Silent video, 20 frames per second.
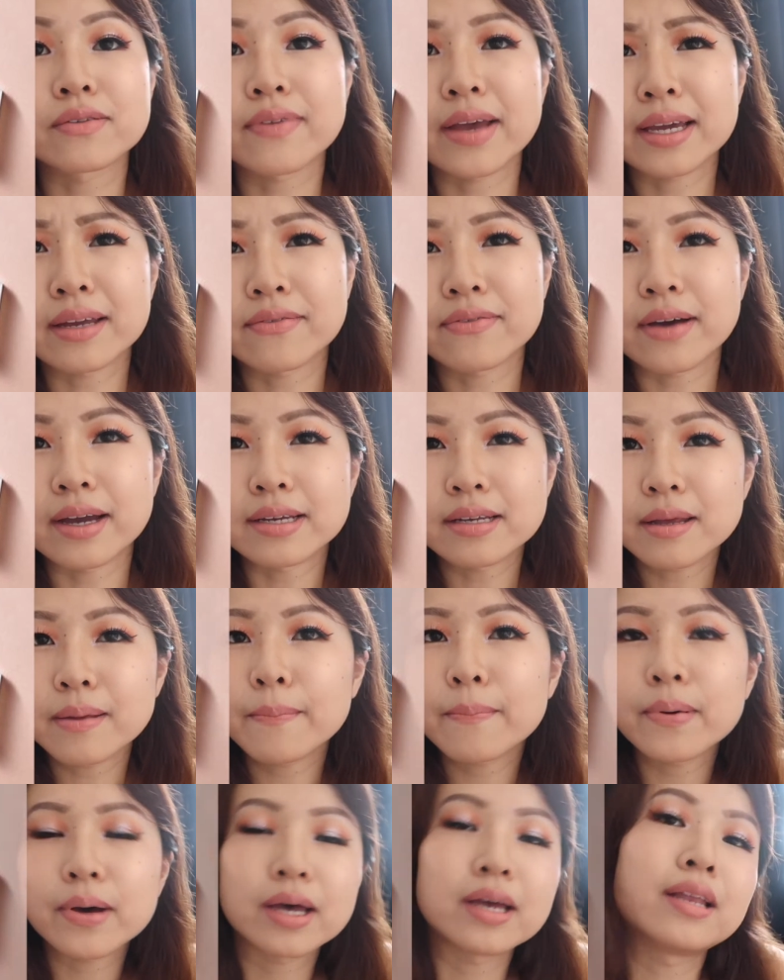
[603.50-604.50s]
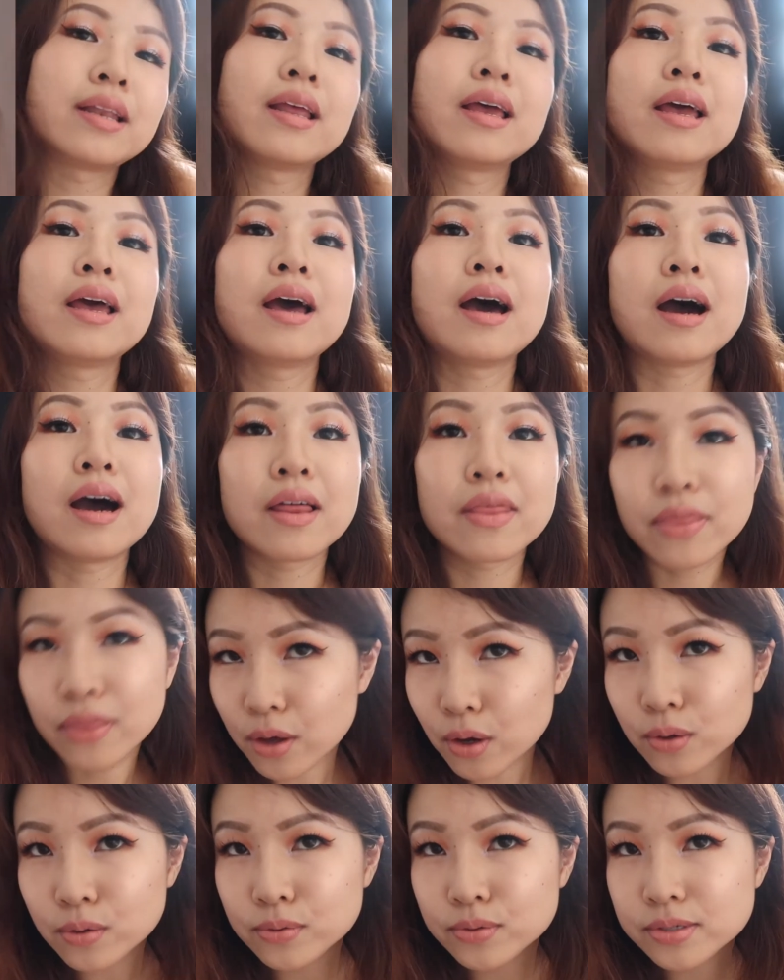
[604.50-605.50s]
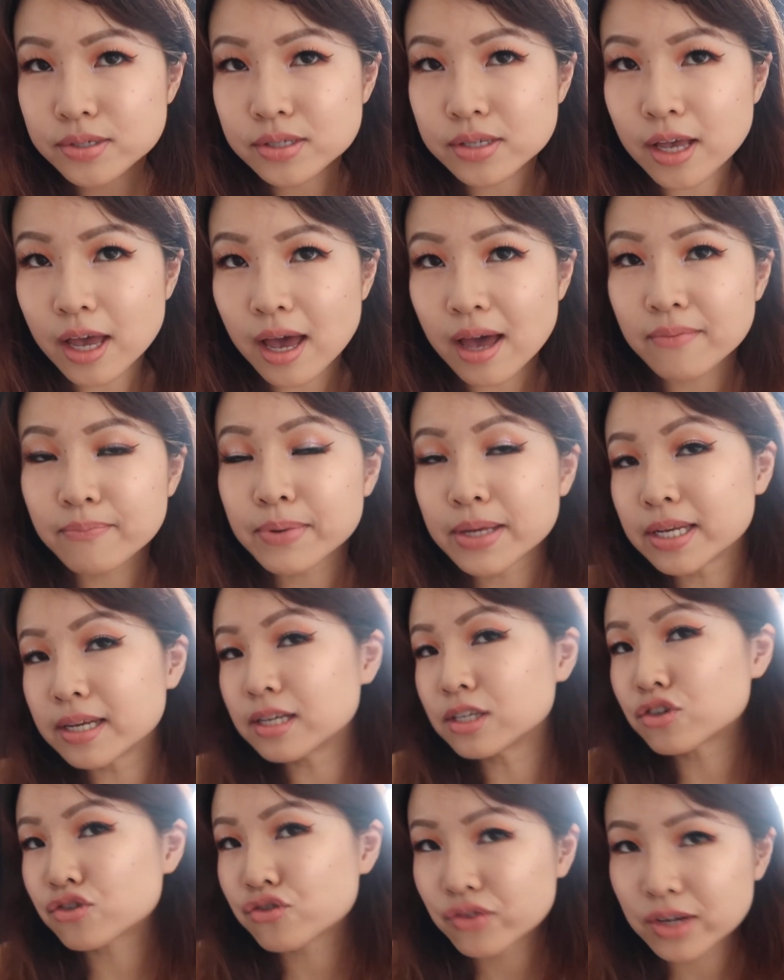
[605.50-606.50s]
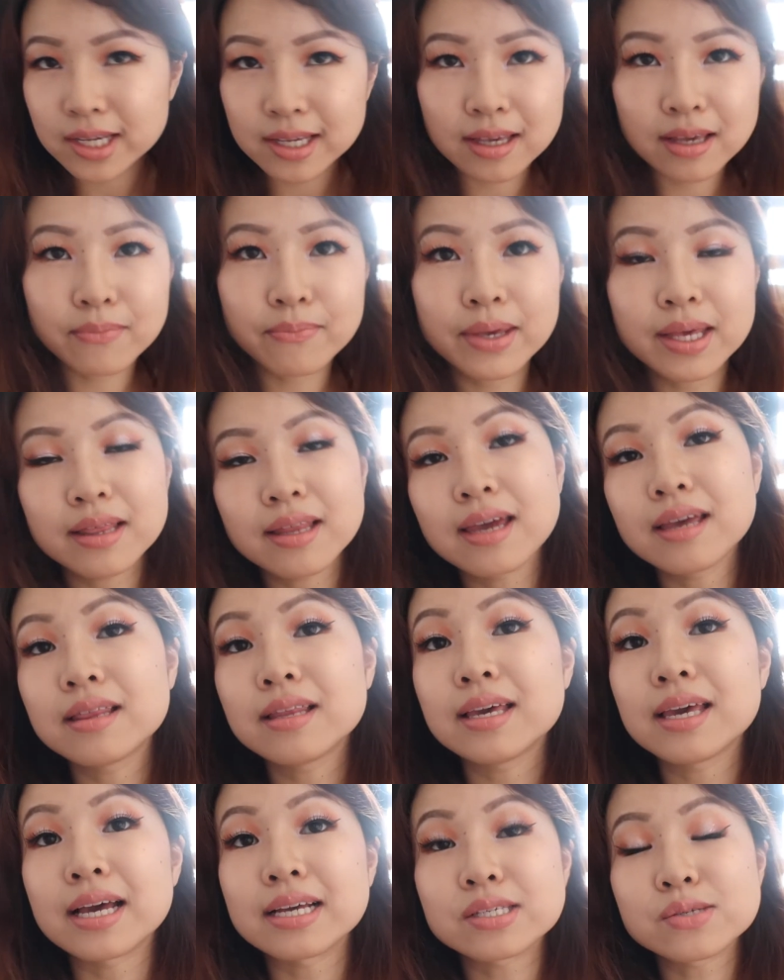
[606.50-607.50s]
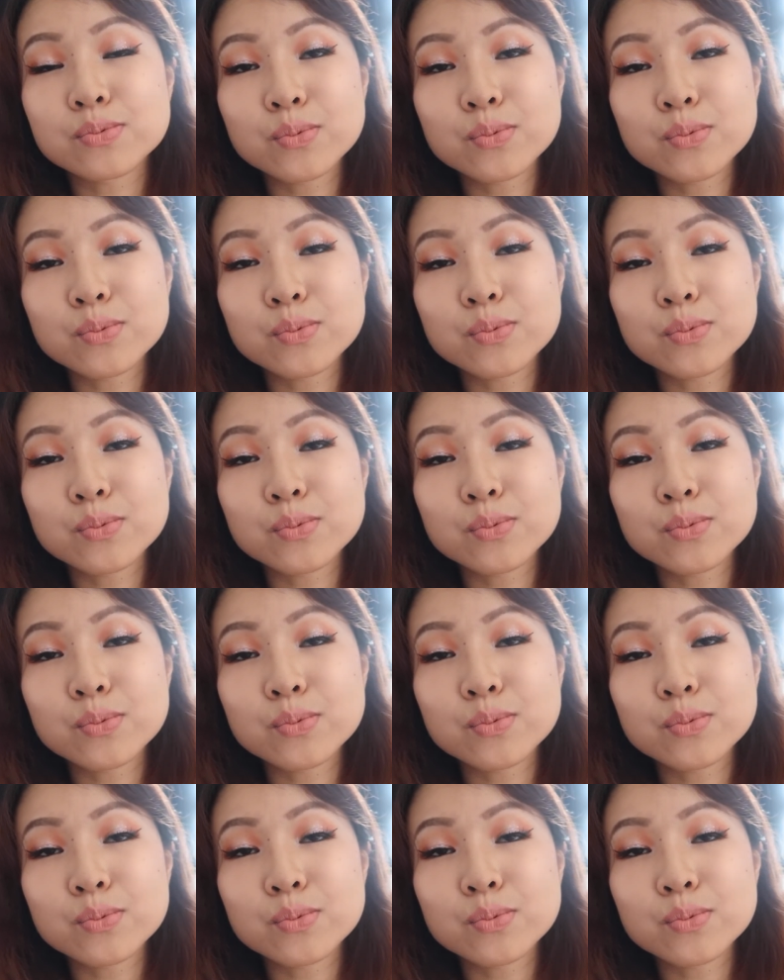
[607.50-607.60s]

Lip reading: if I can find it, but those have been intriguing me lately as